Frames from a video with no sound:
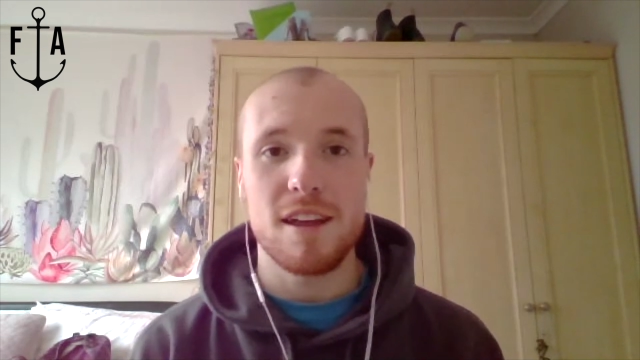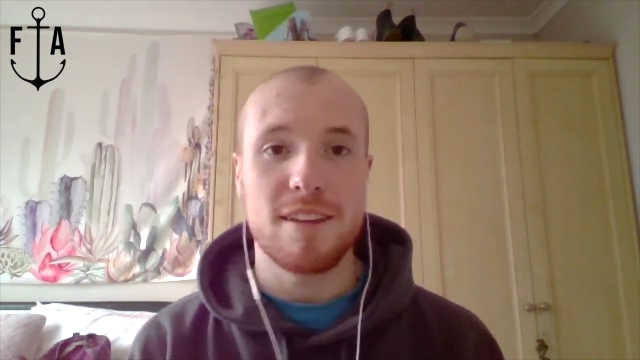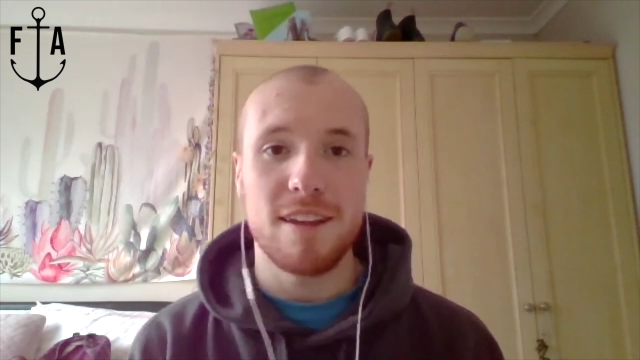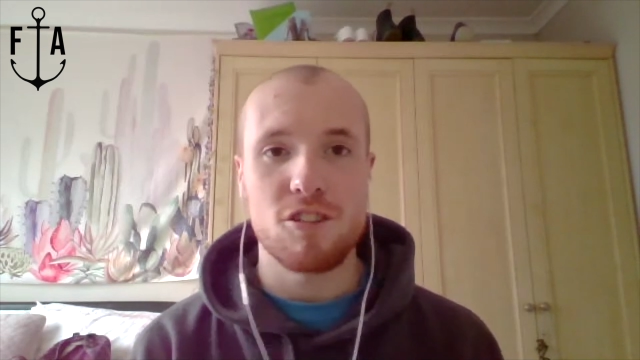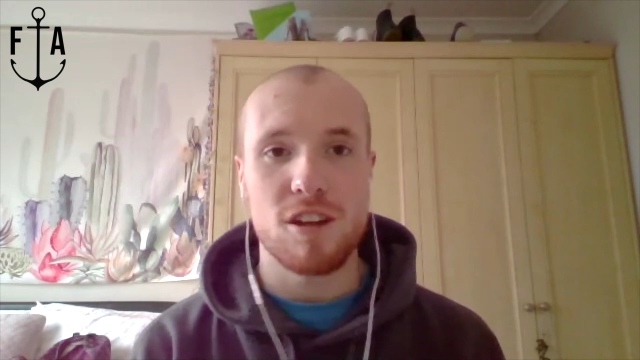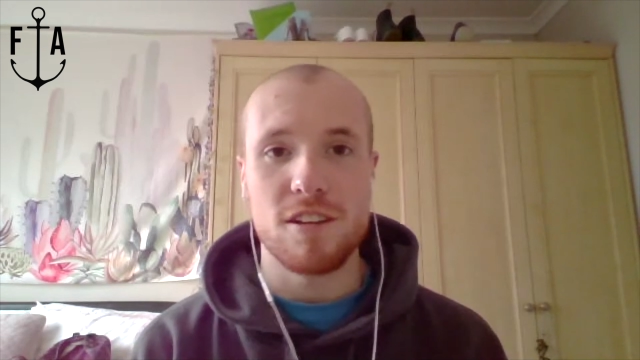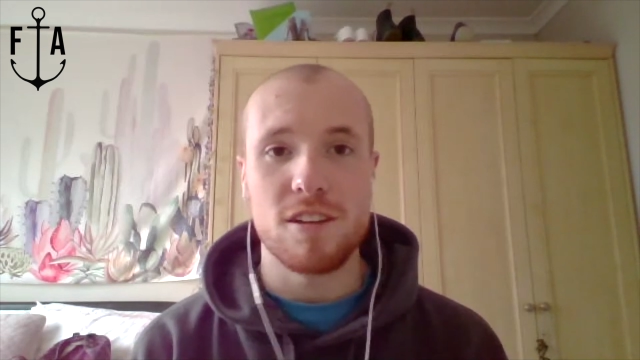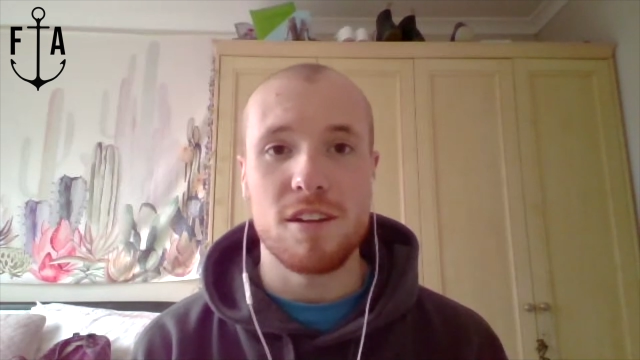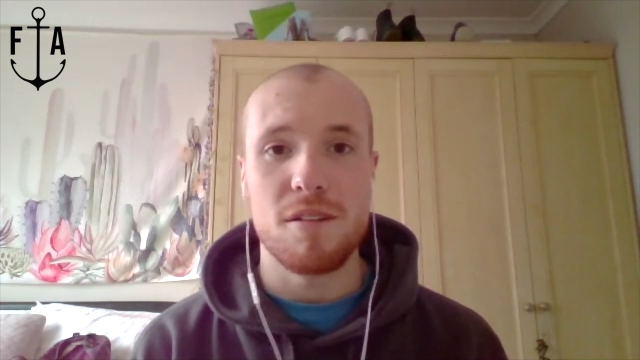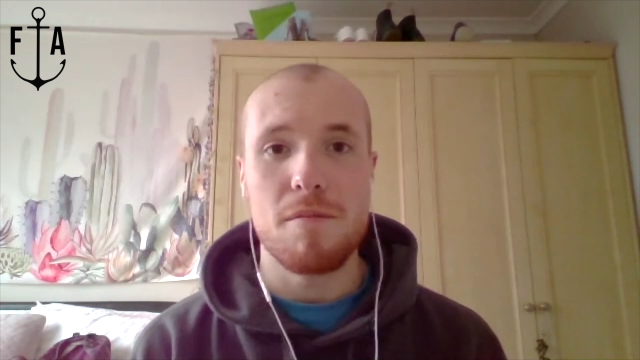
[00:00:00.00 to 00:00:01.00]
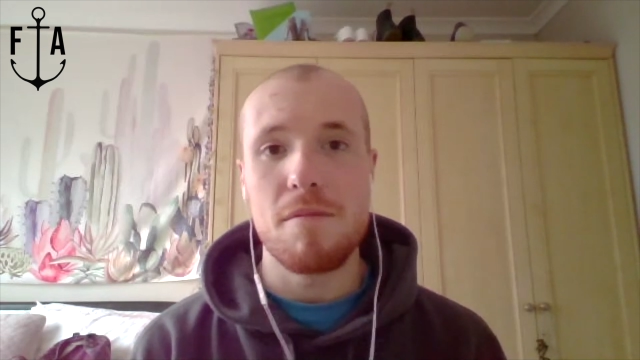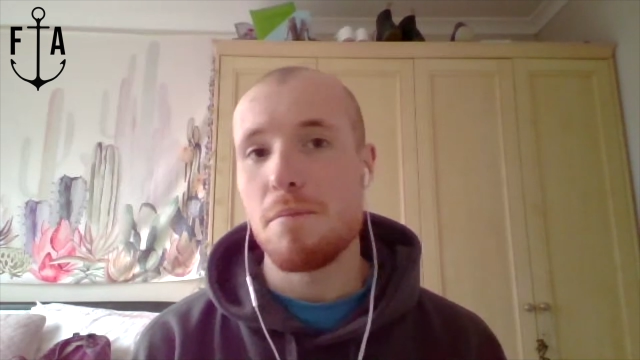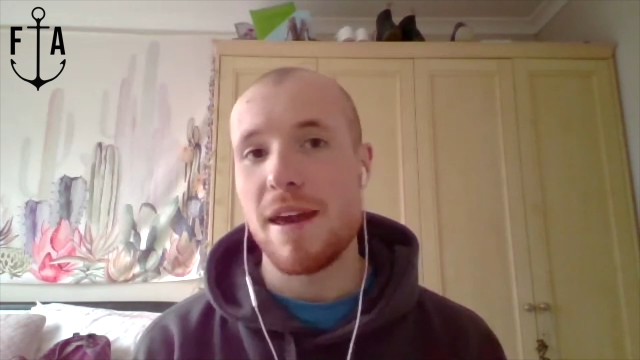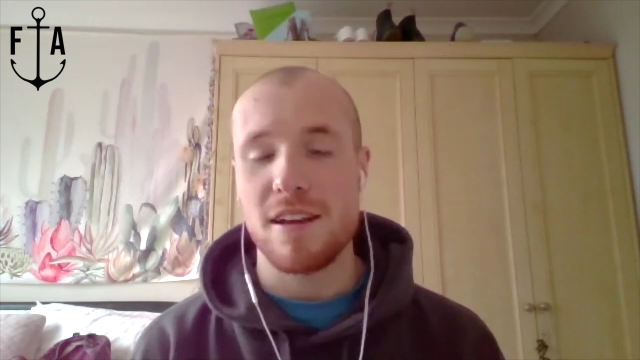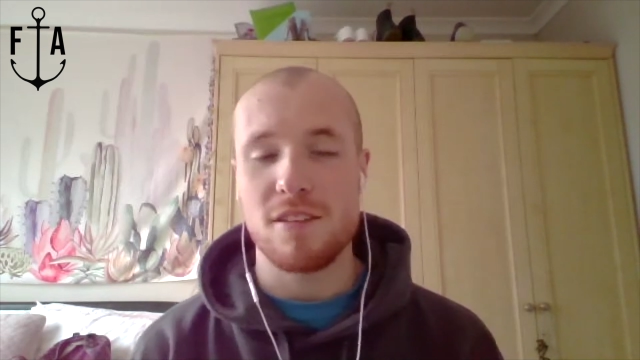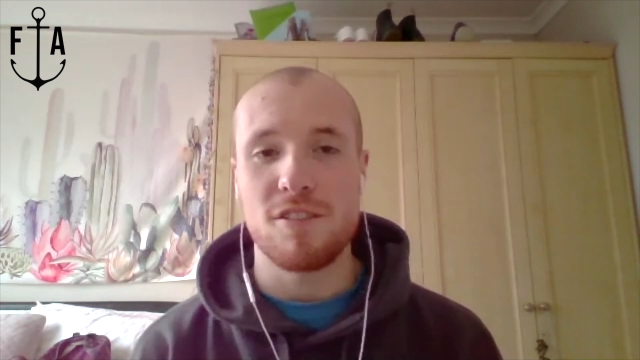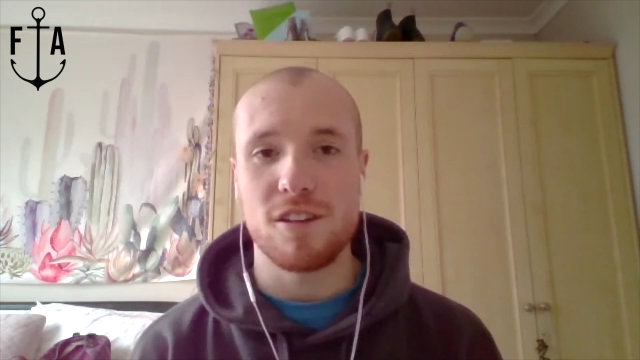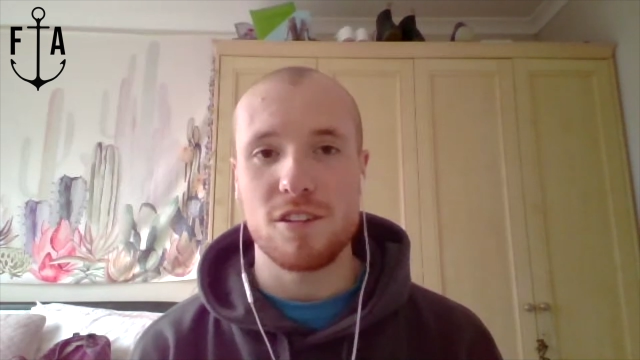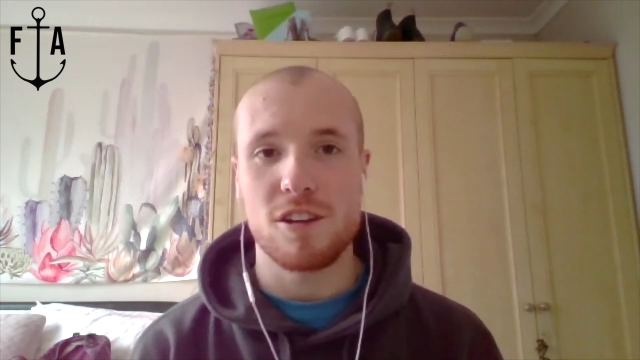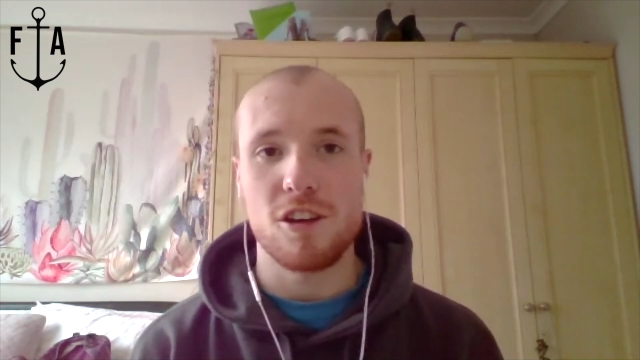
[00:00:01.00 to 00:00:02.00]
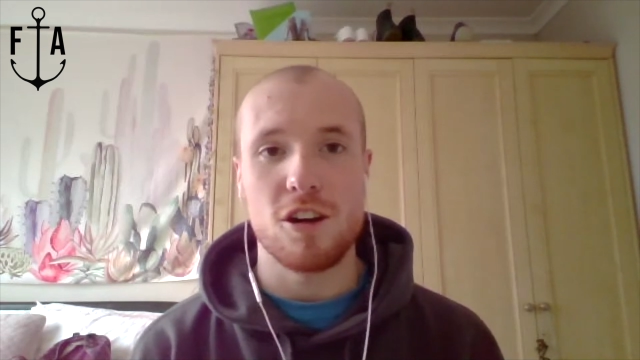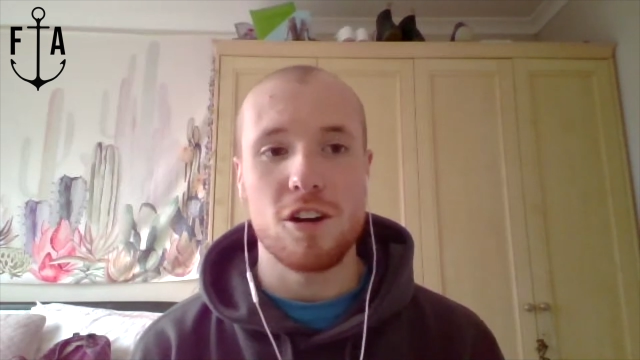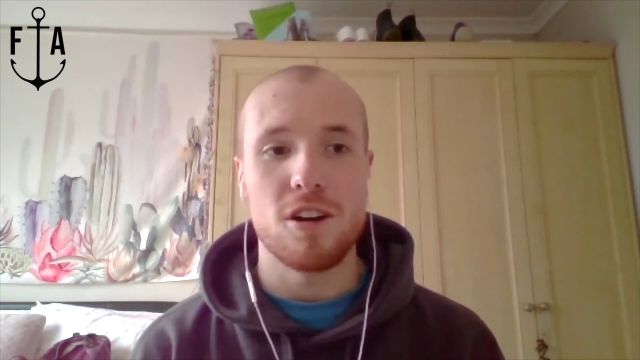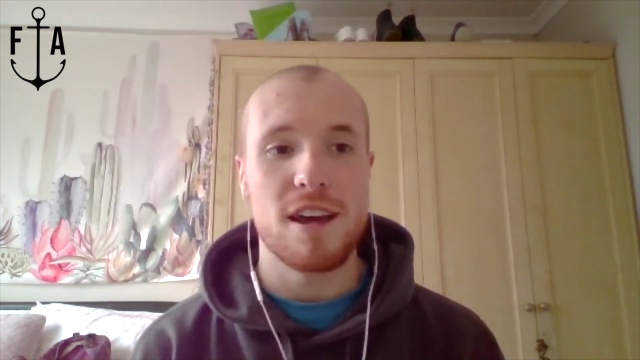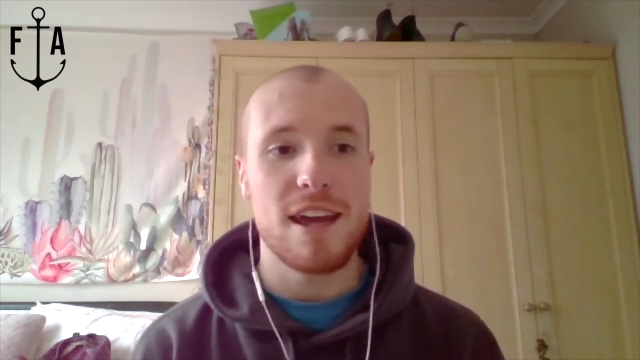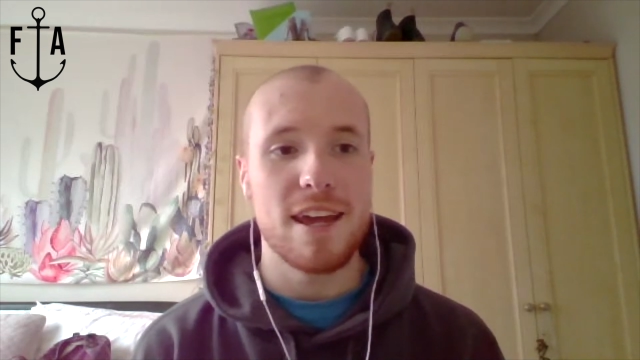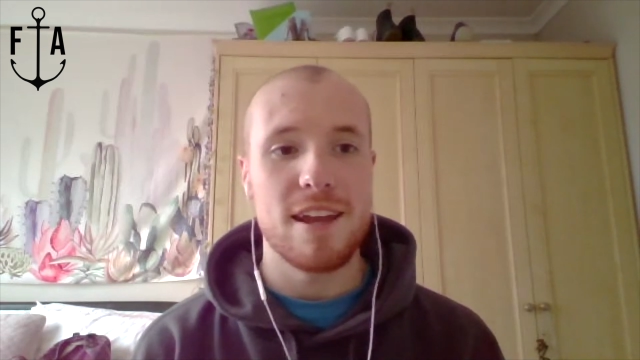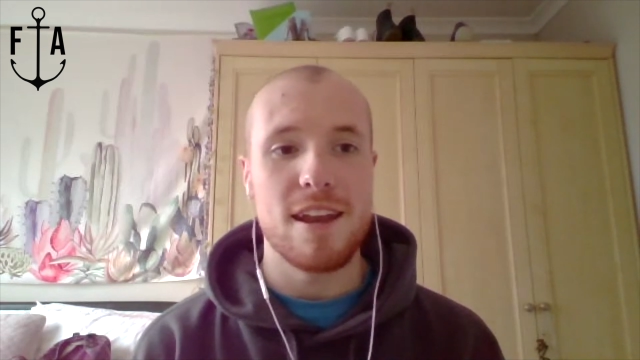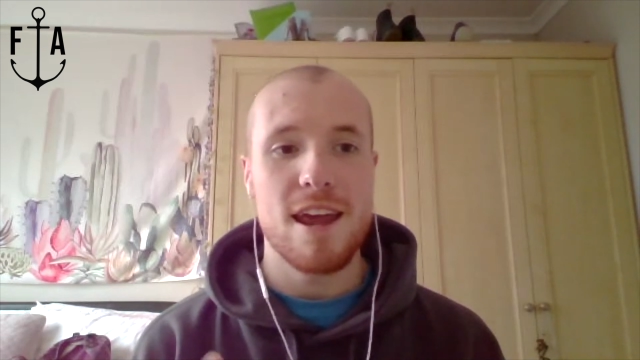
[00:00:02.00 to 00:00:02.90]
addition to make us feel secure in